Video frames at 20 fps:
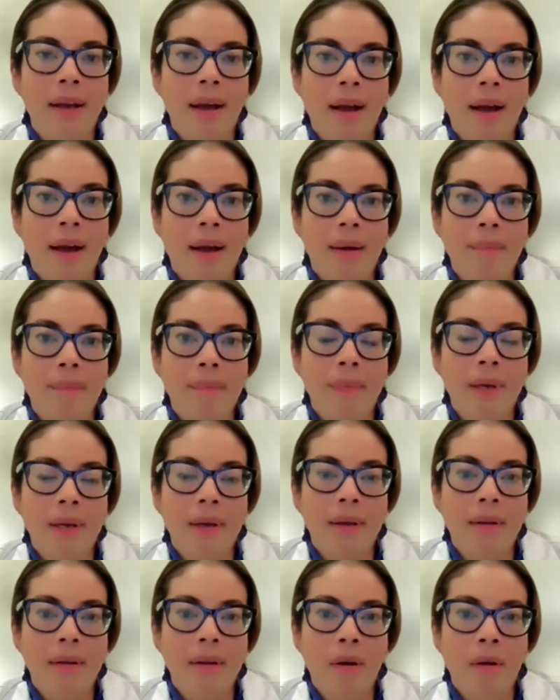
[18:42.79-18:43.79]

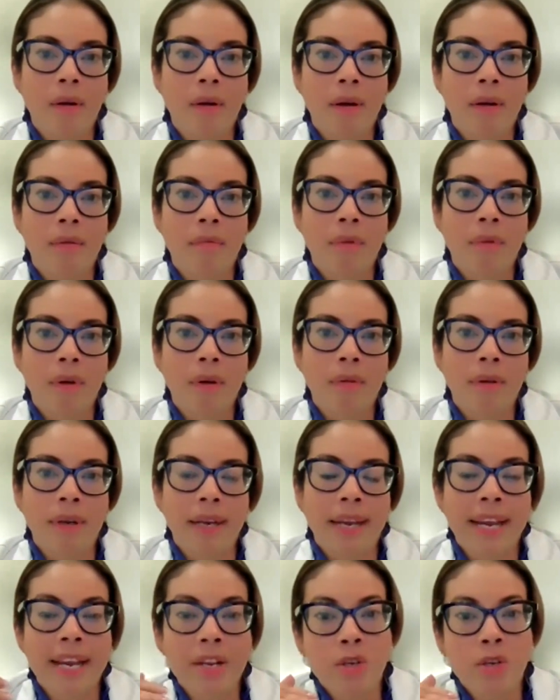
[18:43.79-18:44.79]
a
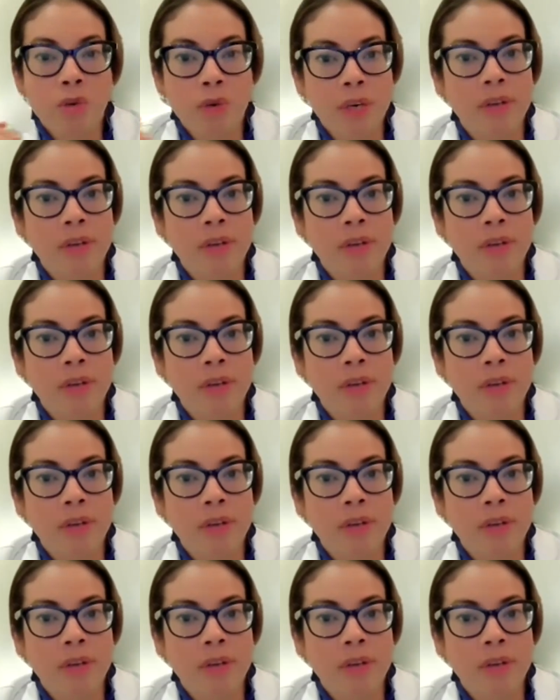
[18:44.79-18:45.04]
history,